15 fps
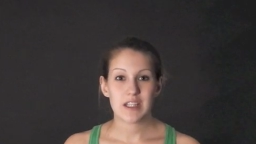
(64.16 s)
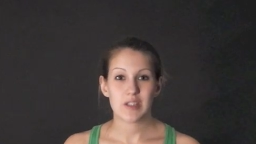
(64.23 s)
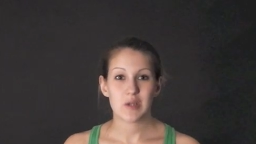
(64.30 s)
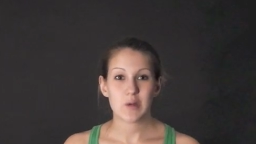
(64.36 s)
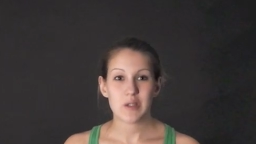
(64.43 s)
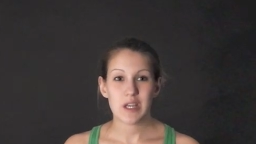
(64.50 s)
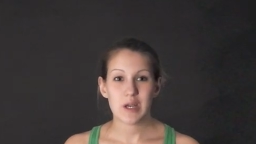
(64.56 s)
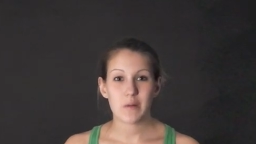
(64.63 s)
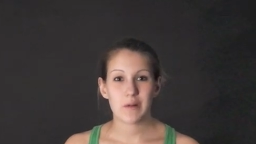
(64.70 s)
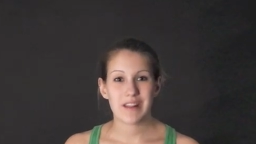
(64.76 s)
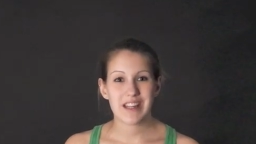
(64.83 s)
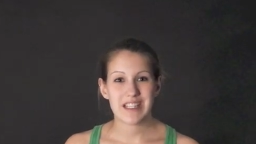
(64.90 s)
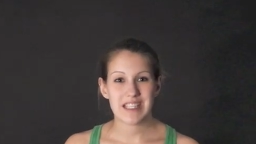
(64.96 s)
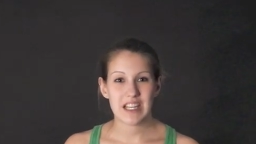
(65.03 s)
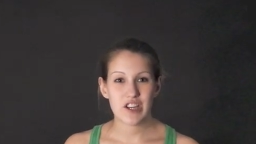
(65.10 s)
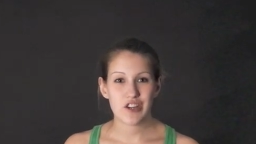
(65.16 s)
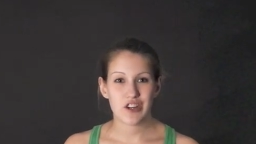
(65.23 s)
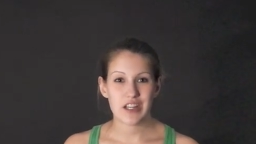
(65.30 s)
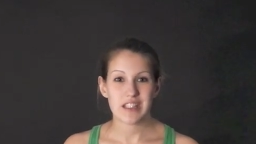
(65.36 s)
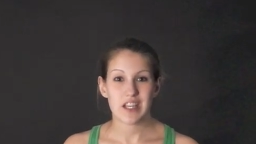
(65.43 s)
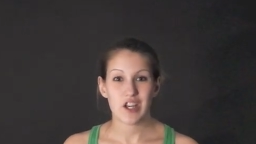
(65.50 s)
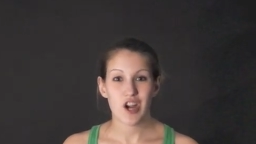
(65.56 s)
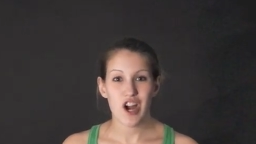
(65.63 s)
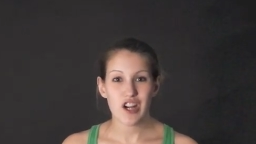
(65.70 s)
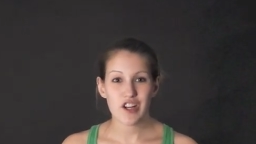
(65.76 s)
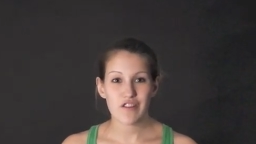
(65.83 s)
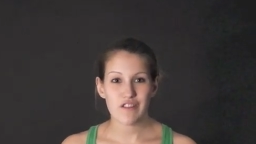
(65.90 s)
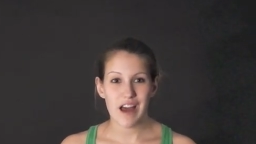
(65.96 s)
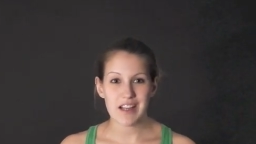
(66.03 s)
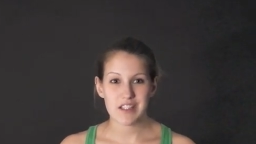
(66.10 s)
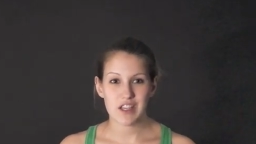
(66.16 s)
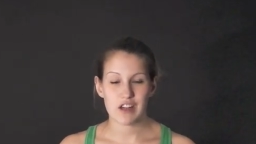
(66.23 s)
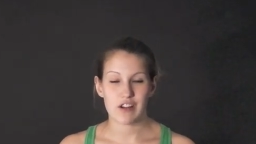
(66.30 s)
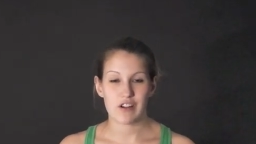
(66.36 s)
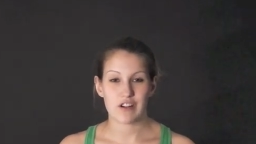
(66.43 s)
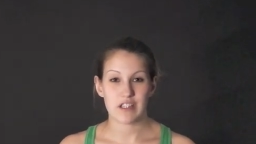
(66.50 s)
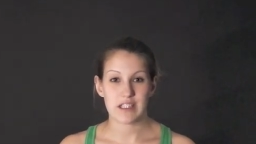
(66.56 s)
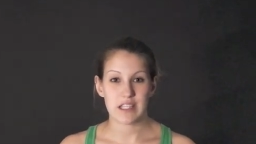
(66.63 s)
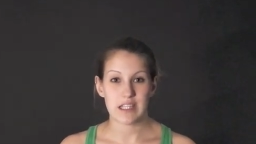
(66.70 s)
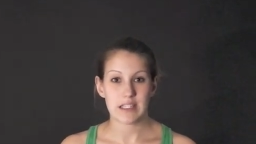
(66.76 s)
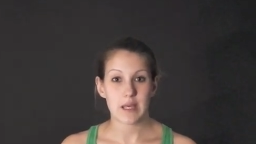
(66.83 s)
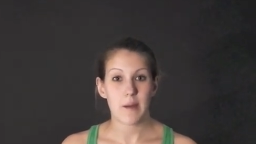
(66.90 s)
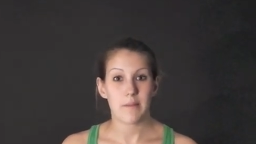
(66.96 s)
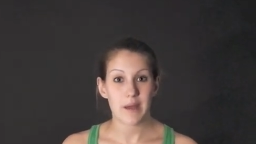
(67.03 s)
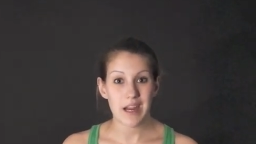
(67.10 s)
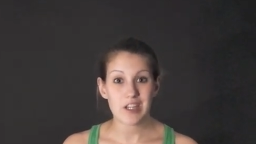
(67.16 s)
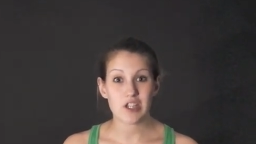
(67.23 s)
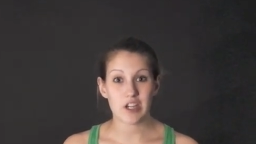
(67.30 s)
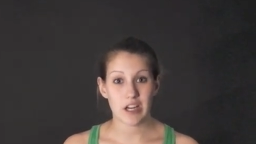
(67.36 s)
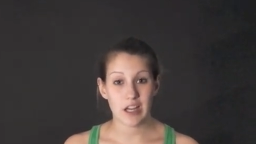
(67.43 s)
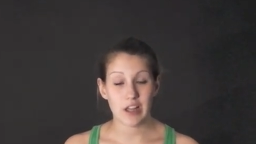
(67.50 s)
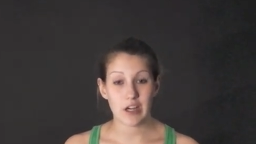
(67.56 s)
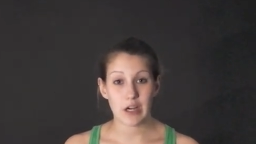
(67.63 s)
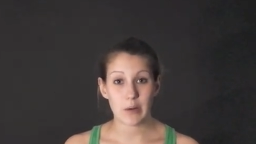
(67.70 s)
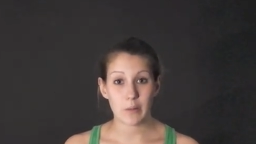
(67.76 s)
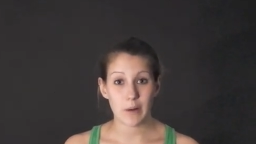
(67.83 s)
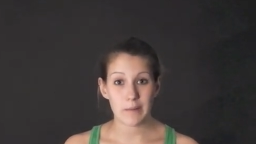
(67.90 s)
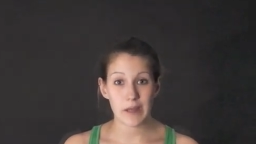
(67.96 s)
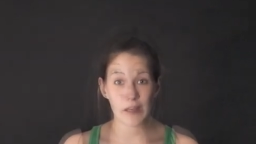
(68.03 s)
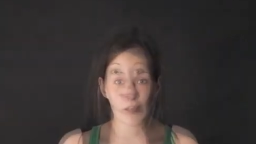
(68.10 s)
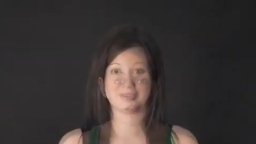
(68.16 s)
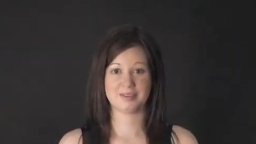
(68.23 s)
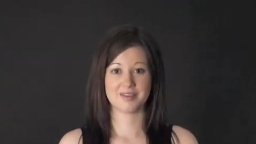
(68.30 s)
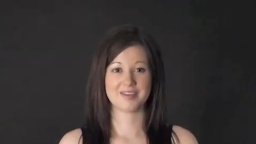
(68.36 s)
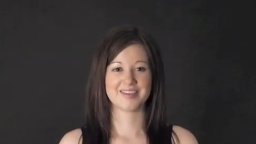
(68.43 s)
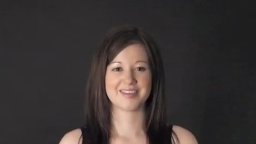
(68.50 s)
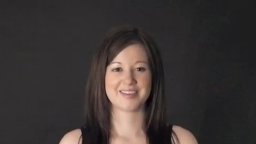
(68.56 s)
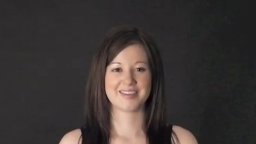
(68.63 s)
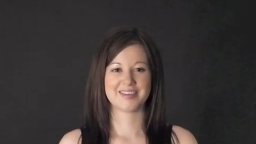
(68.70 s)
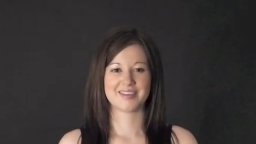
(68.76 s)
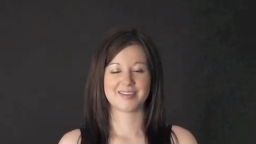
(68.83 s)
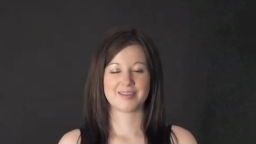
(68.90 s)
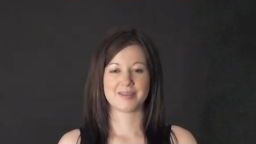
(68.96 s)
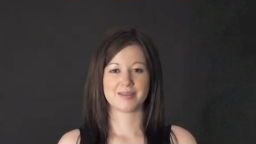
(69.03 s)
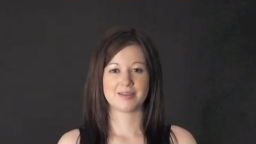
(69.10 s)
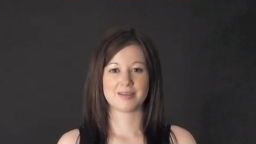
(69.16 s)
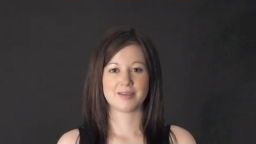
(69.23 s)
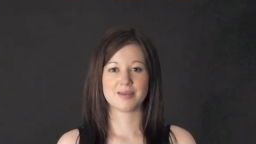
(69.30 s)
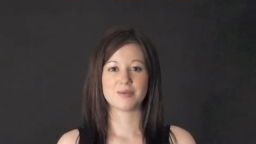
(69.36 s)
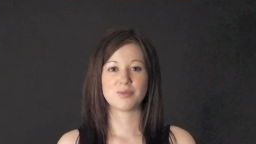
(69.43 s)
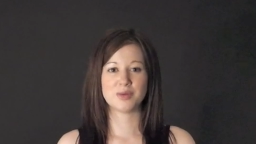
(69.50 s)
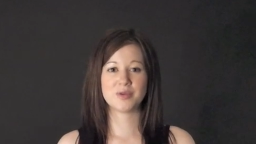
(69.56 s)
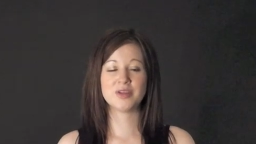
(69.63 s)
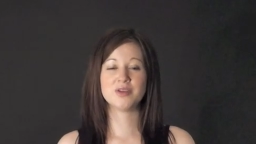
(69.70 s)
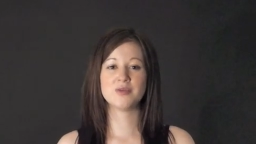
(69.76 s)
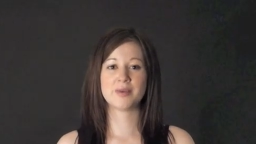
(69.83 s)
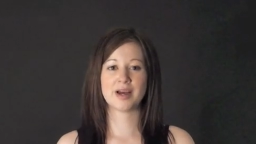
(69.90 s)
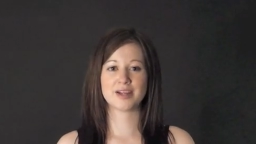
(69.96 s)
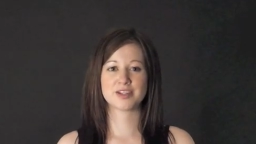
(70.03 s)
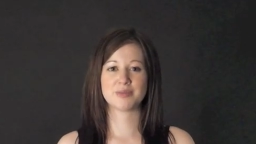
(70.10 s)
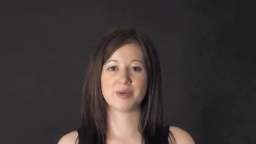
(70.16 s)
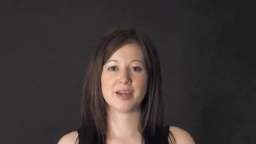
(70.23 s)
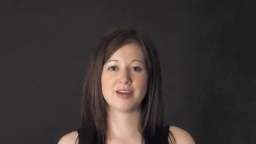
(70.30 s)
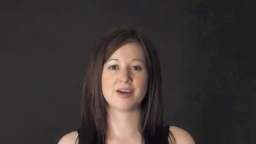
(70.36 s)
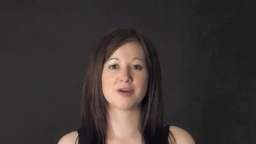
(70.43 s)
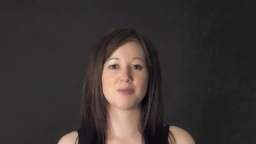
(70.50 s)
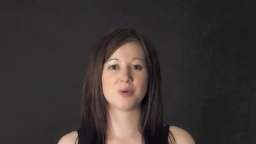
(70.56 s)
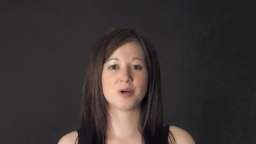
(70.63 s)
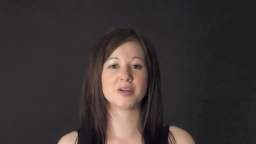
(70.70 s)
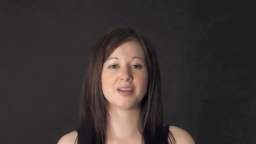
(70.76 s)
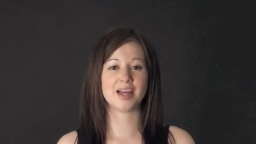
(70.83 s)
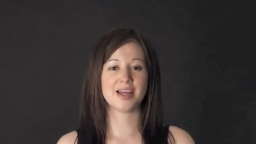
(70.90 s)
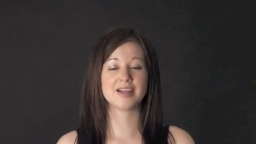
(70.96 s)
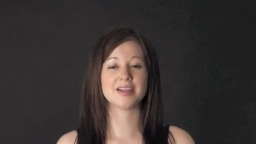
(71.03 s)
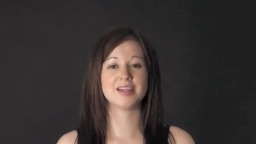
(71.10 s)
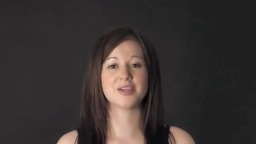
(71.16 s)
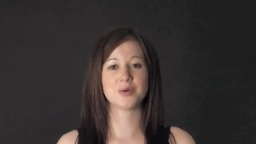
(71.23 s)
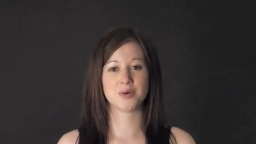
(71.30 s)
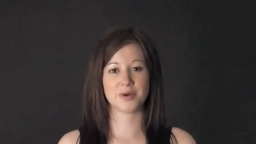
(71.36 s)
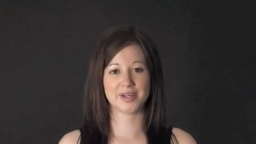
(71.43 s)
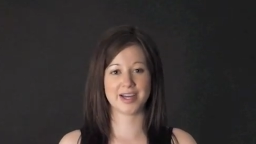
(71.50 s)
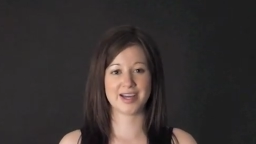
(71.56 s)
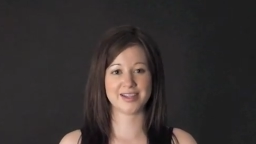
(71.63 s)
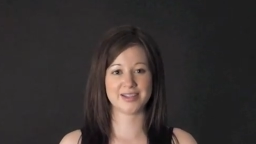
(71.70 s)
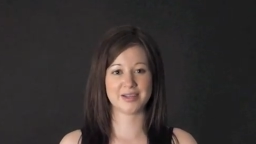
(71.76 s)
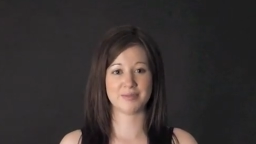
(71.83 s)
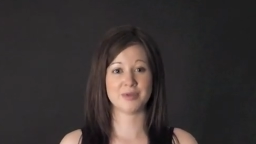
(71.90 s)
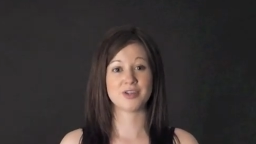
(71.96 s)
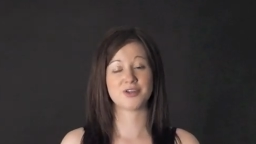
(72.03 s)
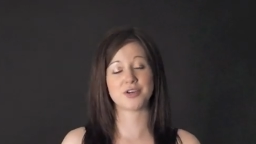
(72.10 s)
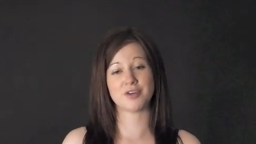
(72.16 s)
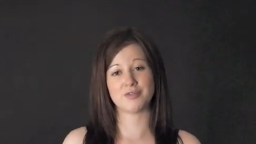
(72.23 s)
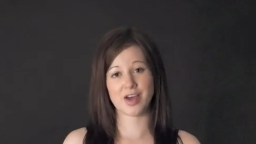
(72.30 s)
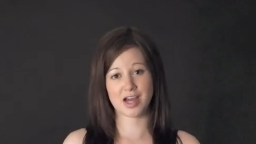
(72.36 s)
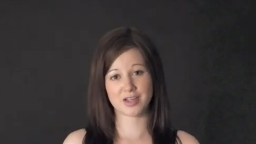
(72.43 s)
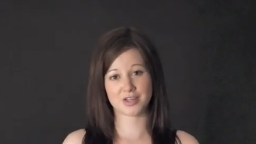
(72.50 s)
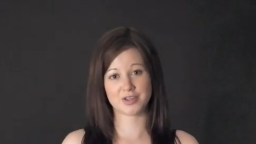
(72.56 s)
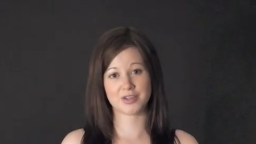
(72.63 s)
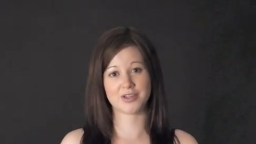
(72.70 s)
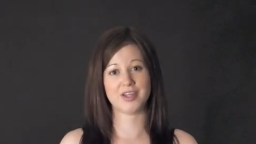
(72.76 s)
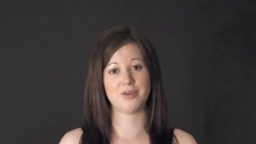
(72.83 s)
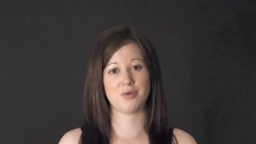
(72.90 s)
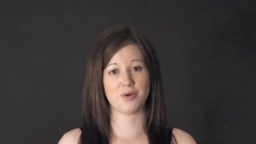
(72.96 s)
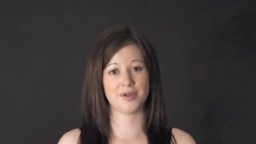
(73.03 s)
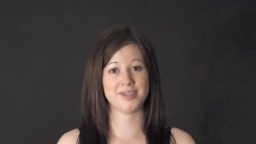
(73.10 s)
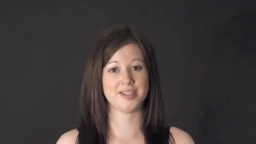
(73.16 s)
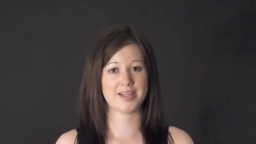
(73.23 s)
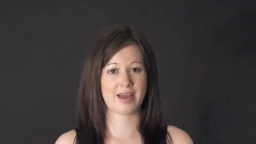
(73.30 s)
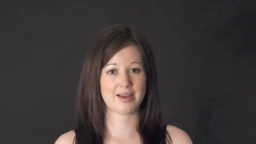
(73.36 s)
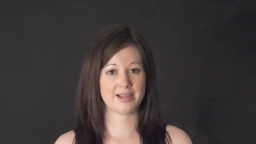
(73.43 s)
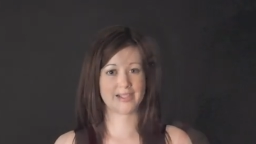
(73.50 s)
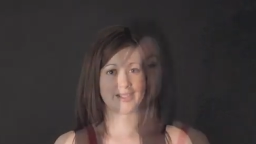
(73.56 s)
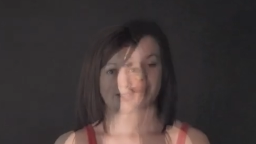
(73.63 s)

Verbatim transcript: is associated with a decrease in cardiovascular disease, a major killer in women. Women who masturbate are more likely to orgasm during vaginal and oral sex.